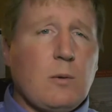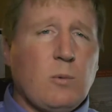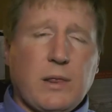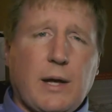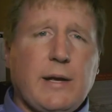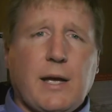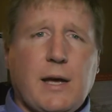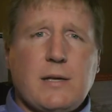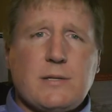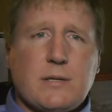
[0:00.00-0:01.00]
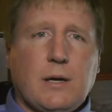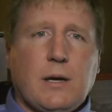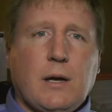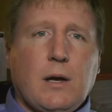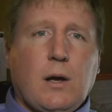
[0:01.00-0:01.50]
With Lightcast,
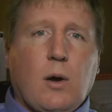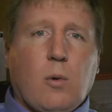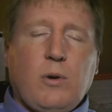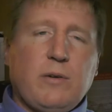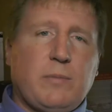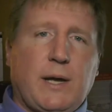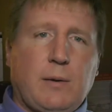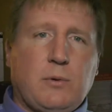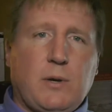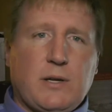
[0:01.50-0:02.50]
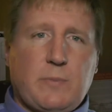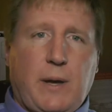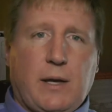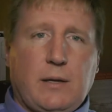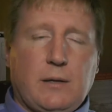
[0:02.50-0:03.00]
we have been able to
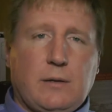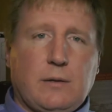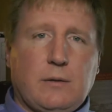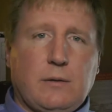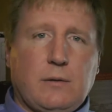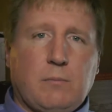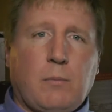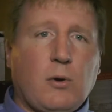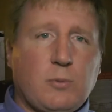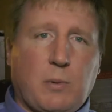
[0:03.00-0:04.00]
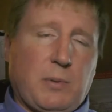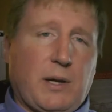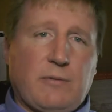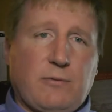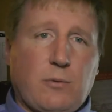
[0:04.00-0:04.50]
expand into multiple
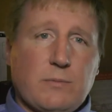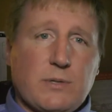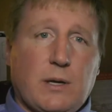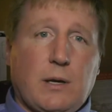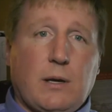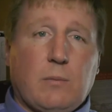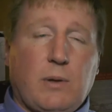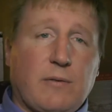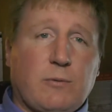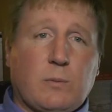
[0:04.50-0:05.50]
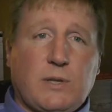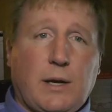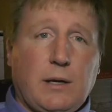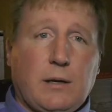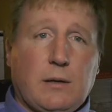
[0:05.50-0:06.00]
platforms. Platforms
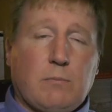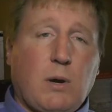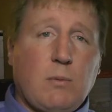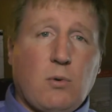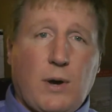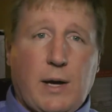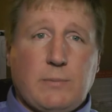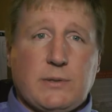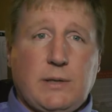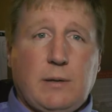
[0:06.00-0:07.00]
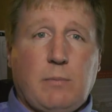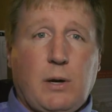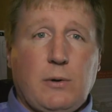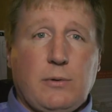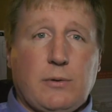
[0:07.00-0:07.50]
like mobile apps in
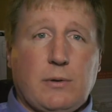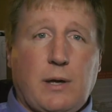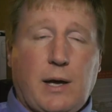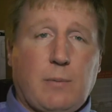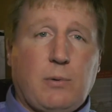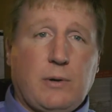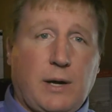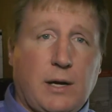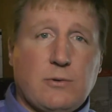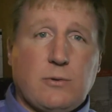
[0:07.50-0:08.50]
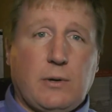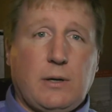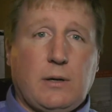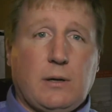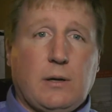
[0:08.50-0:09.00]
both Apple and Android.
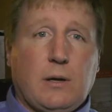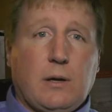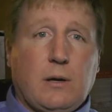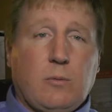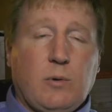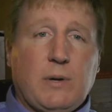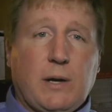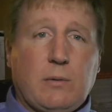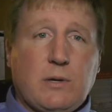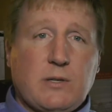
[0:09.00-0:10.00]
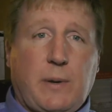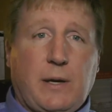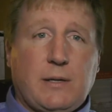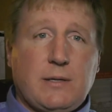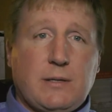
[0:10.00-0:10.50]
We've been able to
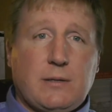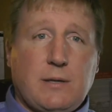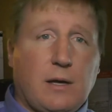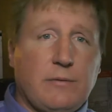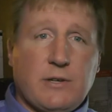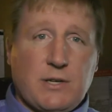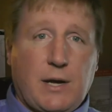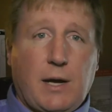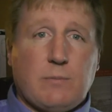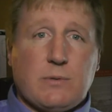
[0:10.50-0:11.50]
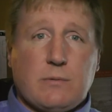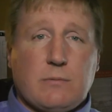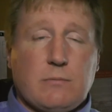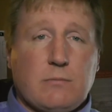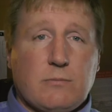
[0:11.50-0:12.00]
expand to television apps
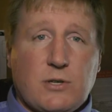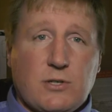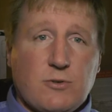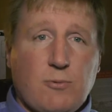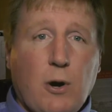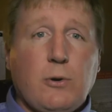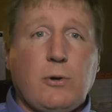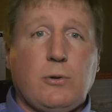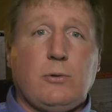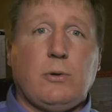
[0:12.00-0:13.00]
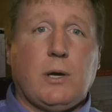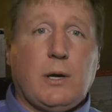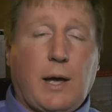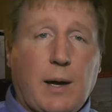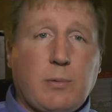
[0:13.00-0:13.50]
such as Roku,
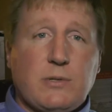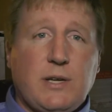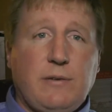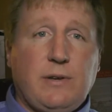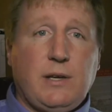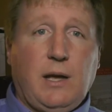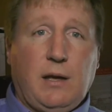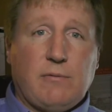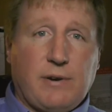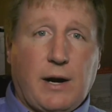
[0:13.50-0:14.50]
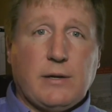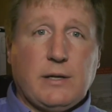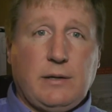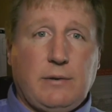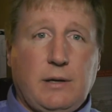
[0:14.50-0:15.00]
Apple TV, and Fire
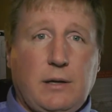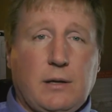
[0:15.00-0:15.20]
TV.